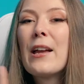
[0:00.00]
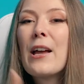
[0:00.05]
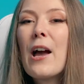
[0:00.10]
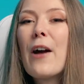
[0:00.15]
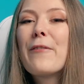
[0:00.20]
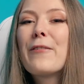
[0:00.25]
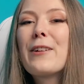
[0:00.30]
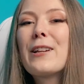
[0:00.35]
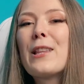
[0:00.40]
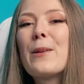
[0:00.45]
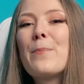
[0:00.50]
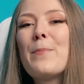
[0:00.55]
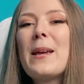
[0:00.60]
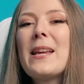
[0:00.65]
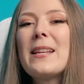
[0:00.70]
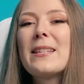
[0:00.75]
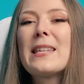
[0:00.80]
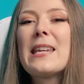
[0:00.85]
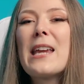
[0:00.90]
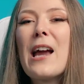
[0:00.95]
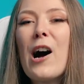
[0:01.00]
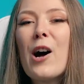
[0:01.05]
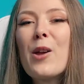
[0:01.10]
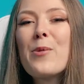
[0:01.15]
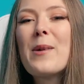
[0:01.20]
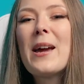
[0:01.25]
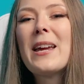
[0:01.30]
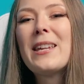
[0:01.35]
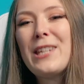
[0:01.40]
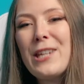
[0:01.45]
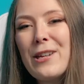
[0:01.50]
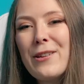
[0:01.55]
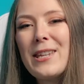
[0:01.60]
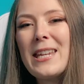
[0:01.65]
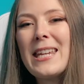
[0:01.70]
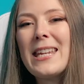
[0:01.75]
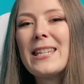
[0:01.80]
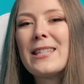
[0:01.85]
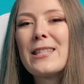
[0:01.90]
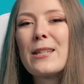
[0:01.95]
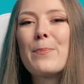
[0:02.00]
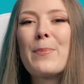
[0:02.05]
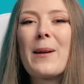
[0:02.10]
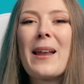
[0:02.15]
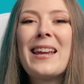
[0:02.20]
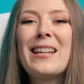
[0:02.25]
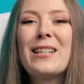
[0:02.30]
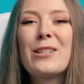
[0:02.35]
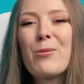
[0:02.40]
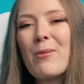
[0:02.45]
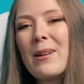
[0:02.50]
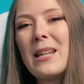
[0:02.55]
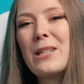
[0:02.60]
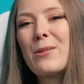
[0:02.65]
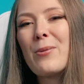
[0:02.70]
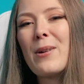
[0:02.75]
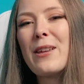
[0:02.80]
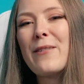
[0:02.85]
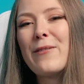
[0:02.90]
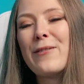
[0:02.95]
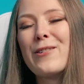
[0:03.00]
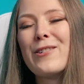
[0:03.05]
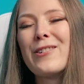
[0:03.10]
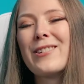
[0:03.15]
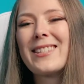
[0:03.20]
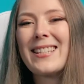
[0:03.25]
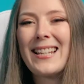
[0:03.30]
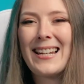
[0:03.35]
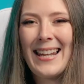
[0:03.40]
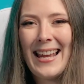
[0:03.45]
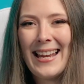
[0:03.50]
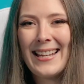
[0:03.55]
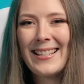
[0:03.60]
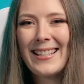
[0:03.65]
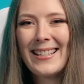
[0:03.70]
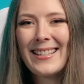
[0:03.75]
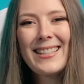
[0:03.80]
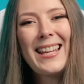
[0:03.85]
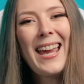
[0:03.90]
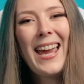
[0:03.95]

covering the PC hardware you need to play 2024's latest